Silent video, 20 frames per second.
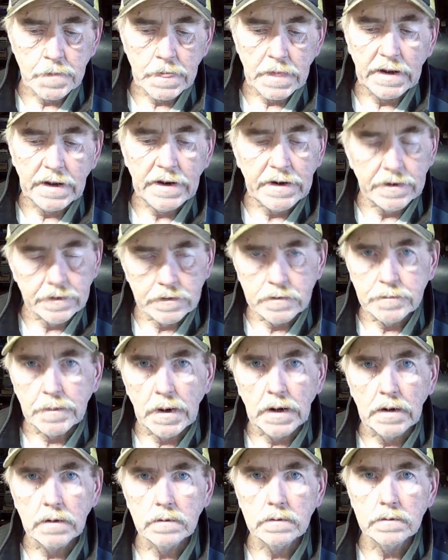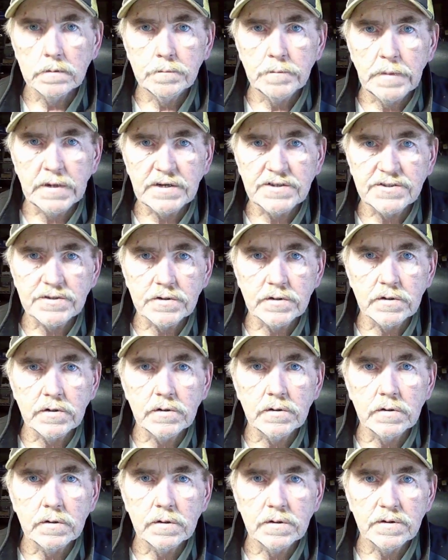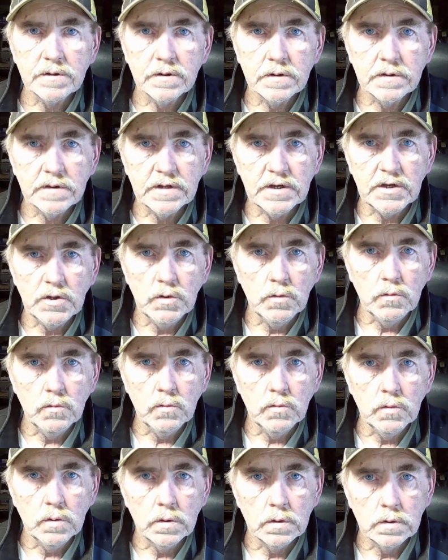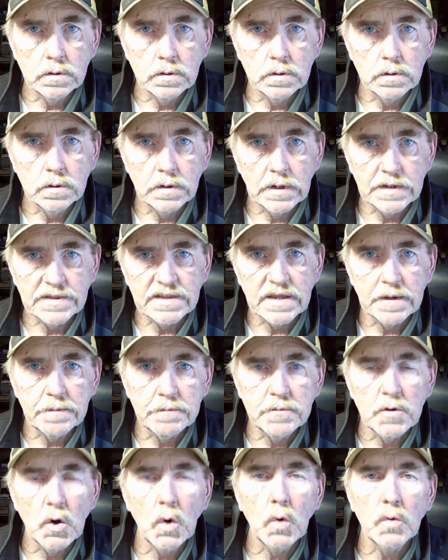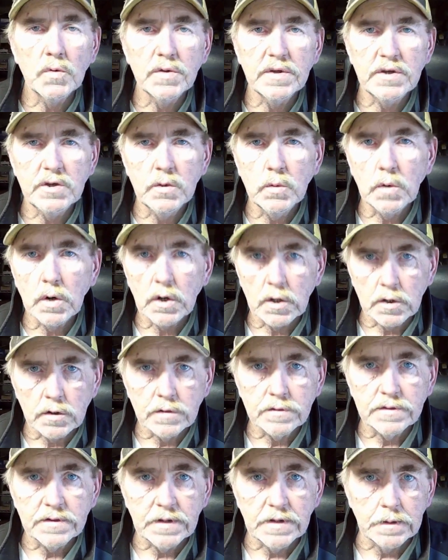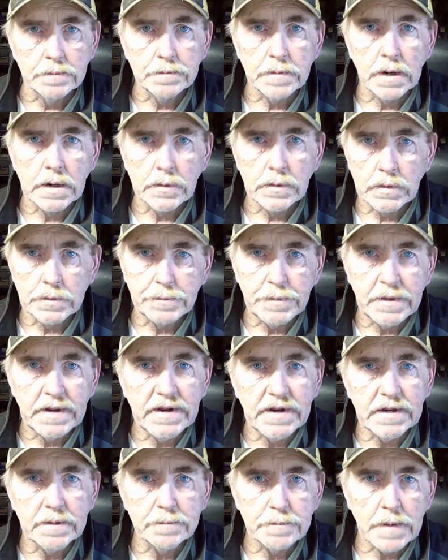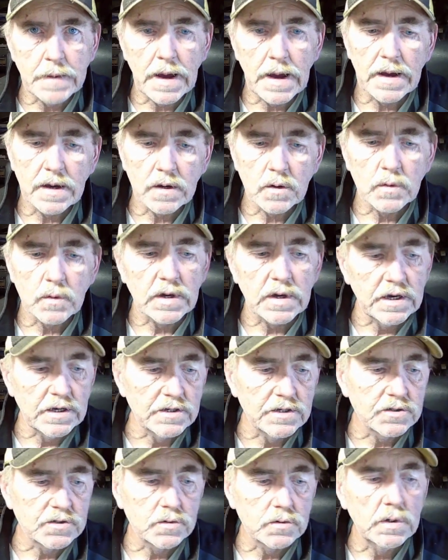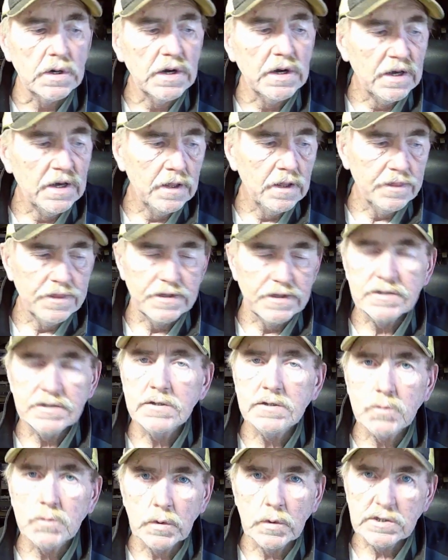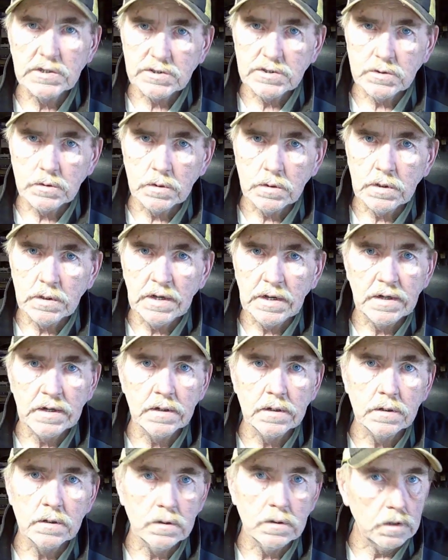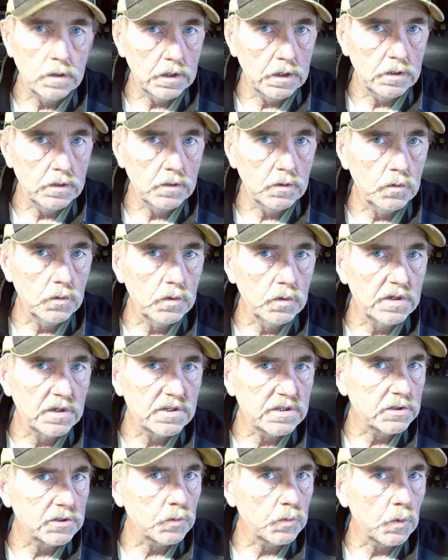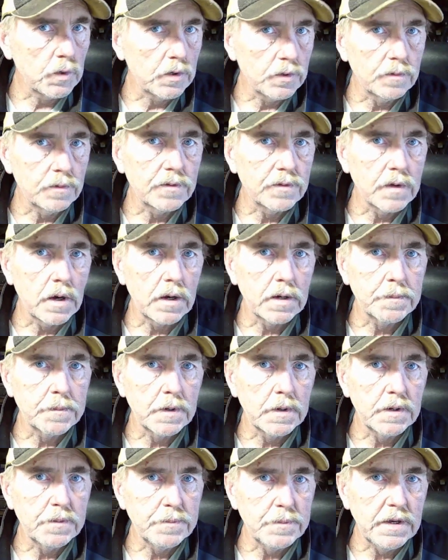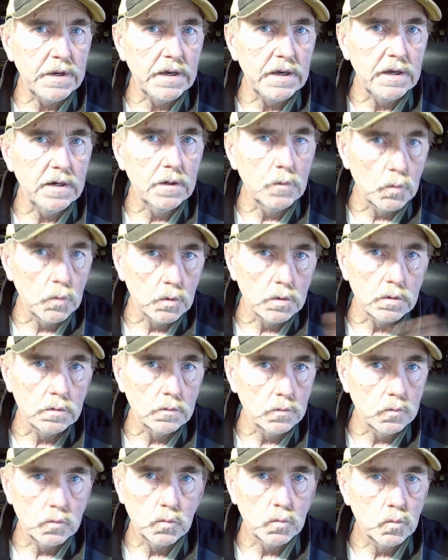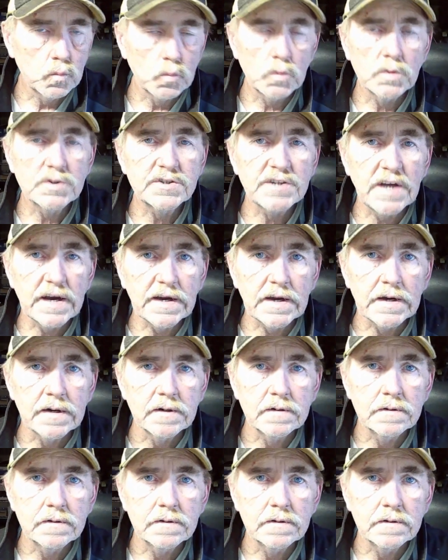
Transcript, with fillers: Hear them out. Make sure that you let them know that you heard them by repeating back, okay, so this is what it's doing and and this is where you thought it might be and we'll we'll check it.